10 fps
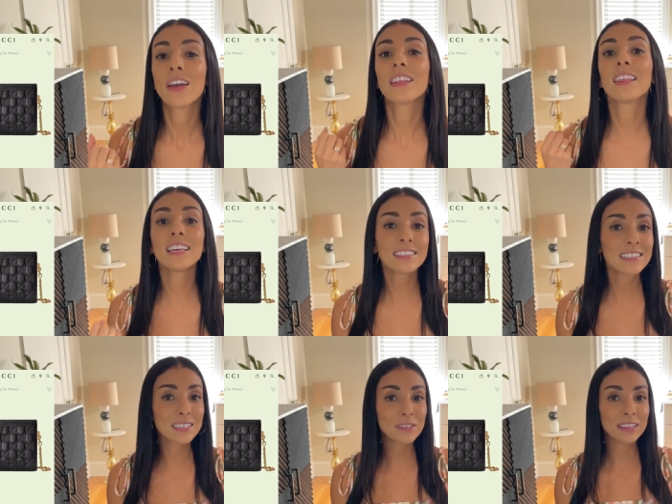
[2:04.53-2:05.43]
This is
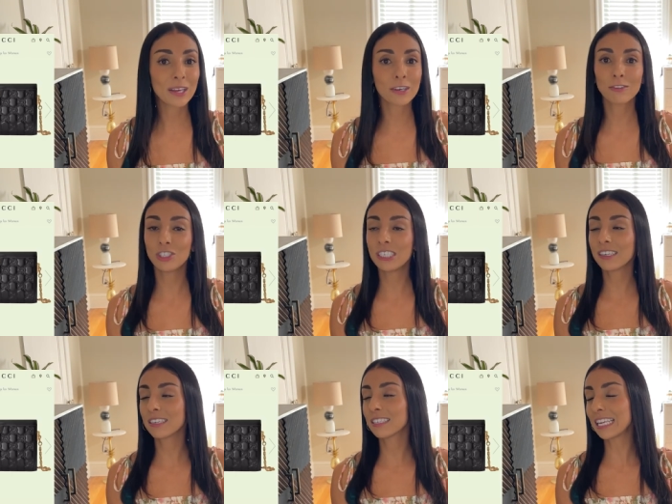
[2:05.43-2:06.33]
something that Gucci
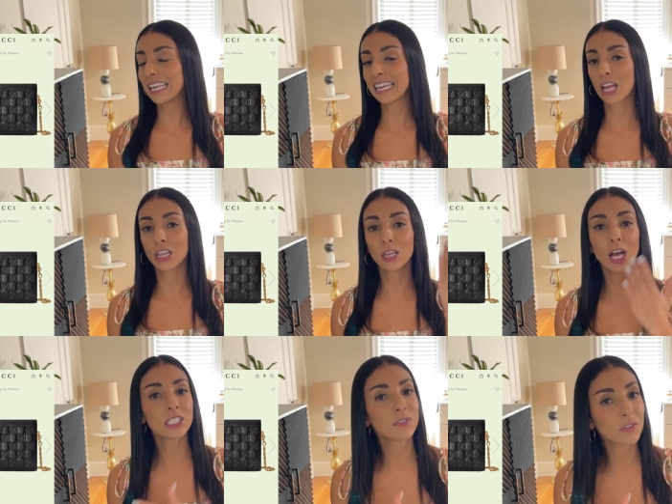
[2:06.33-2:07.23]
does in
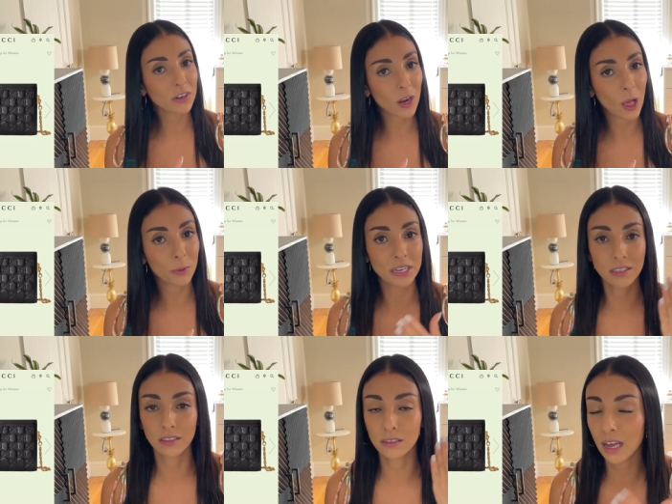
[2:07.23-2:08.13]
lots of different colorways,
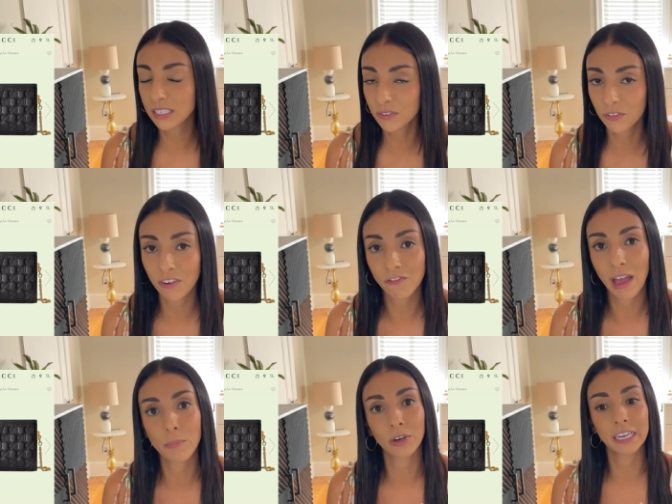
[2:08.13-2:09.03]
lots of different
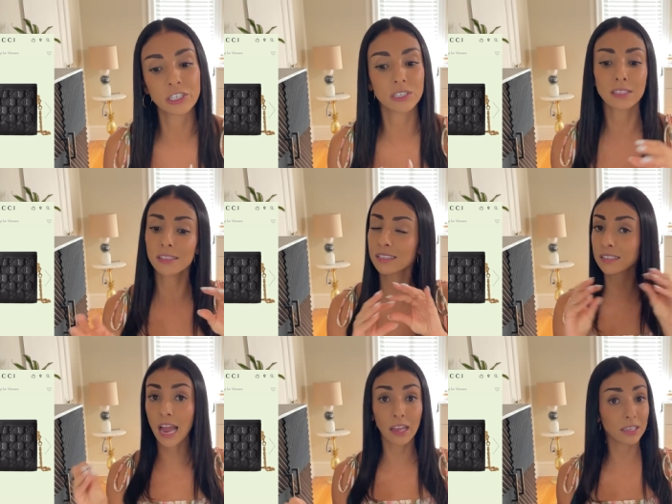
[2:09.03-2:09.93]
fabrications. This
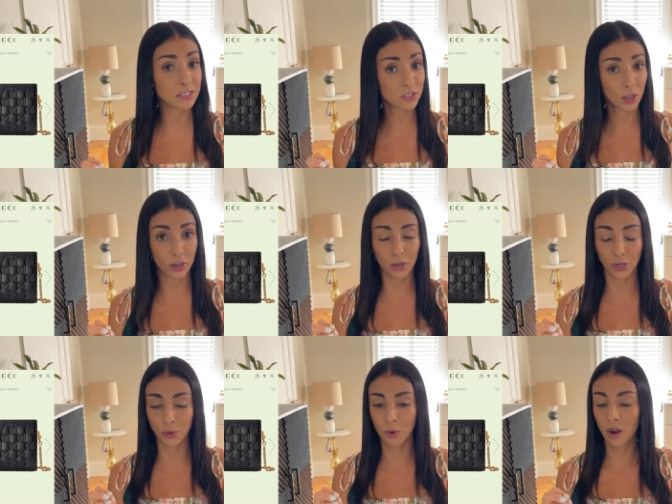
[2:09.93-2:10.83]
style is not
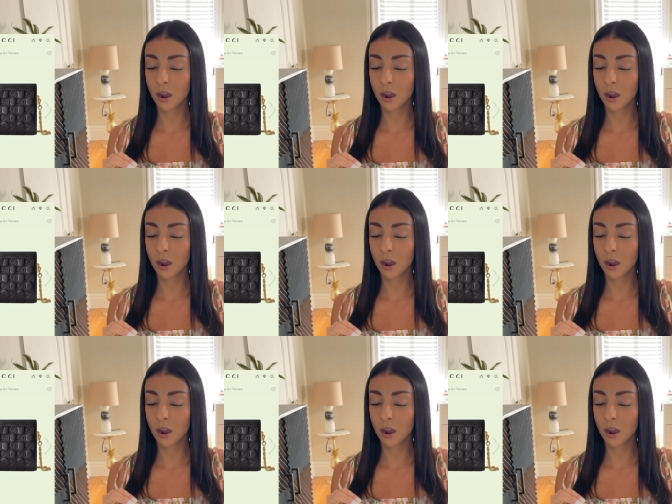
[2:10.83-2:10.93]
new.